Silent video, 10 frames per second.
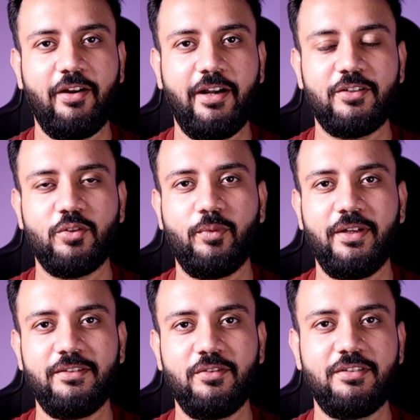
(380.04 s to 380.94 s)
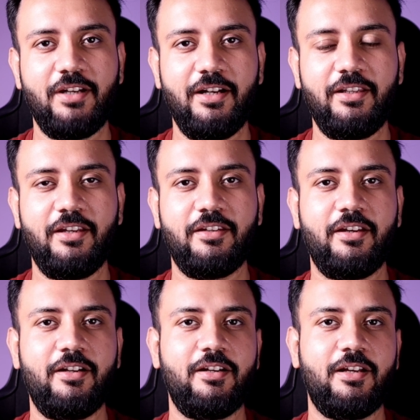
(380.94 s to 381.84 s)
Alright, so once you start
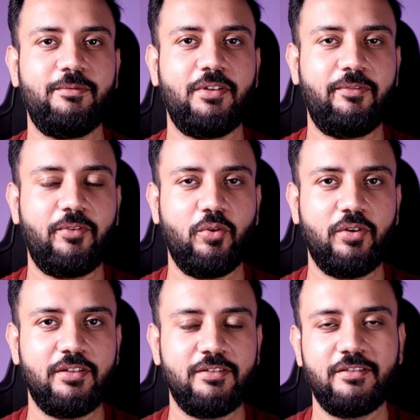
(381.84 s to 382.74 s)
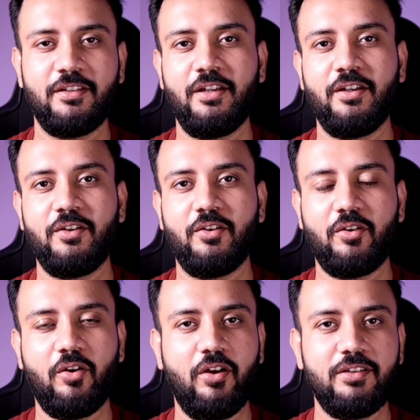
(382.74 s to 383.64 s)
thinking in terms of tokens, your
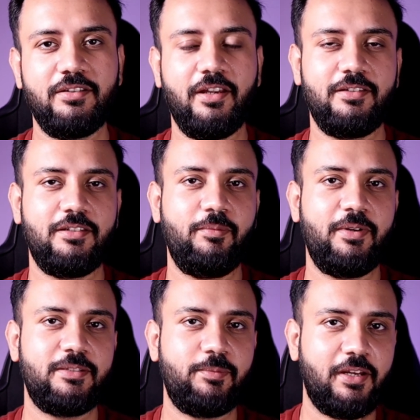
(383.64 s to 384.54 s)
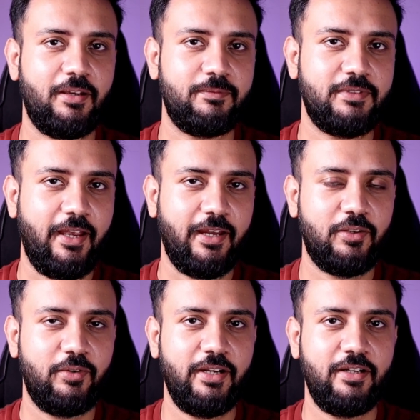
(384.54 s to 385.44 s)
cost estimates becomes
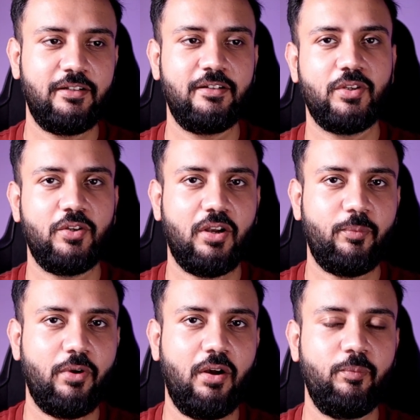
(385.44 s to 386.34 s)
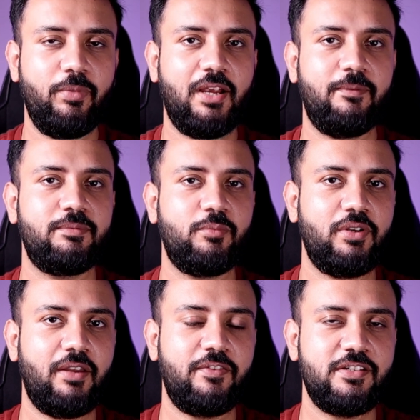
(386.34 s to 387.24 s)
accurate, your prompt becomes
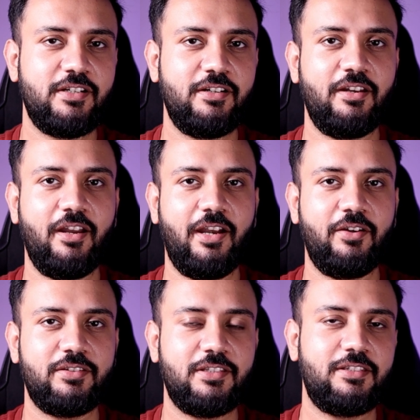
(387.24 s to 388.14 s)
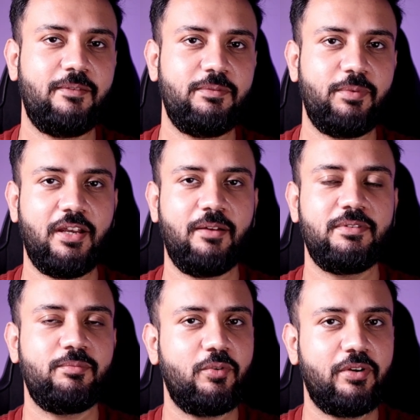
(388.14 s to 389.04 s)
more efficient, and your systems
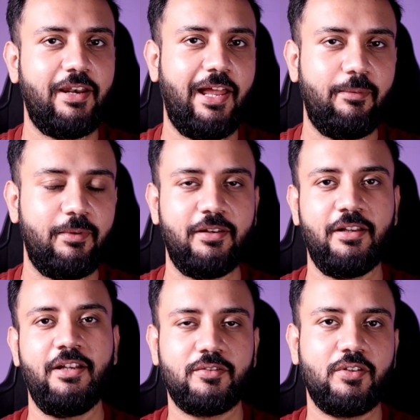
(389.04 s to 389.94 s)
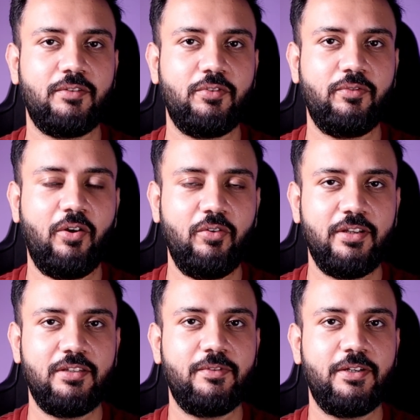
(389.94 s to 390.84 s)
becomes more reliable. So if you found
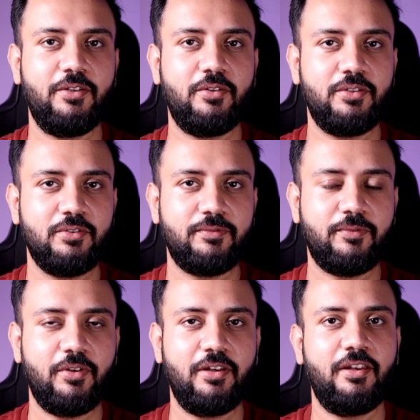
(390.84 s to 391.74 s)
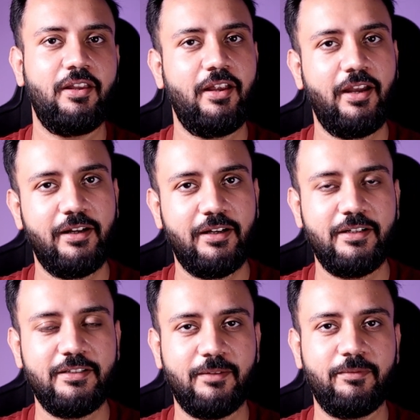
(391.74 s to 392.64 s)
this video useful and
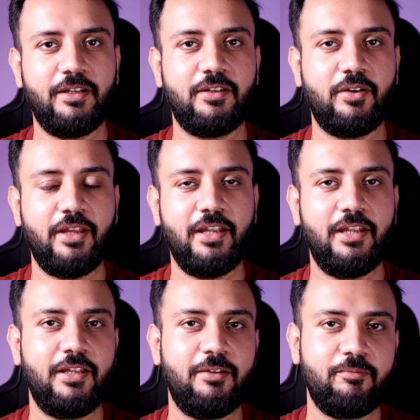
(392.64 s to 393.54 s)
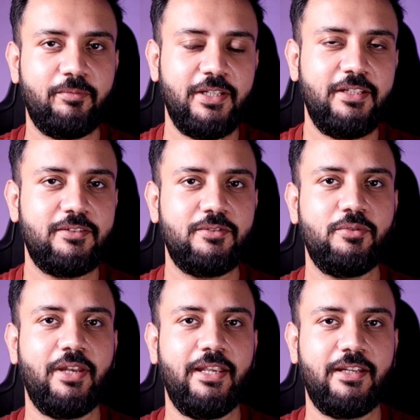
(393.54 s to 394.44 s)
learned something today, please
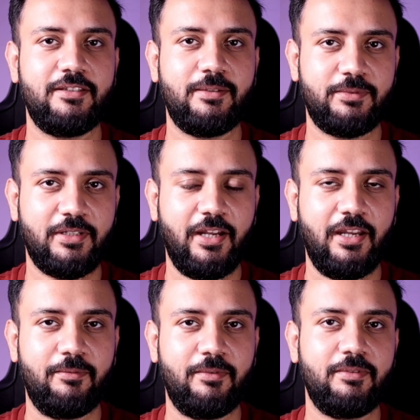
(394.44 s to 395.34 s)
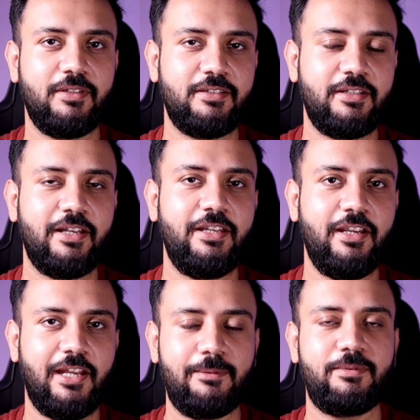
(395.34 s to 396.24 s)
do like and subscribe. This really
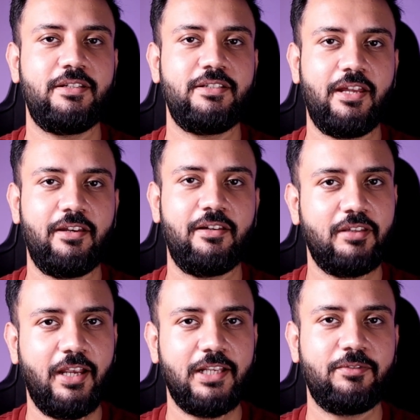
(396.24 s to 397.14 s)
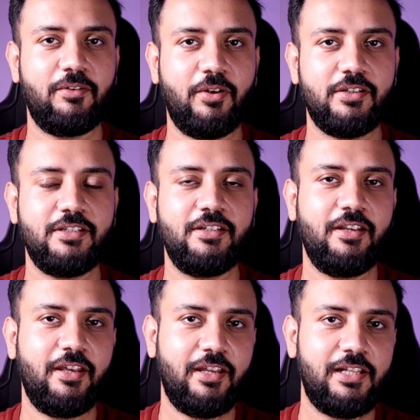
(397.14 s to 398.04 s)
helps the channel. Thanks for
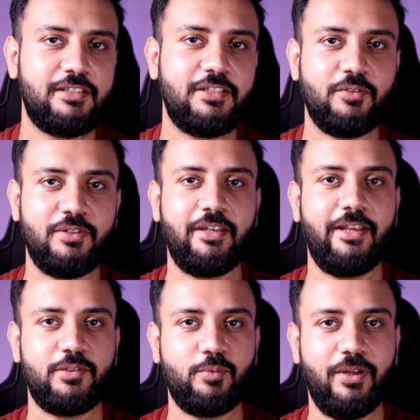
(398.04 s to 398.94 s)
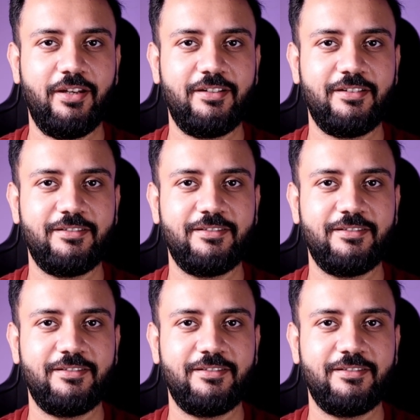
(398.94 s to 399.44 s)
watching, and I'll see you in the next one.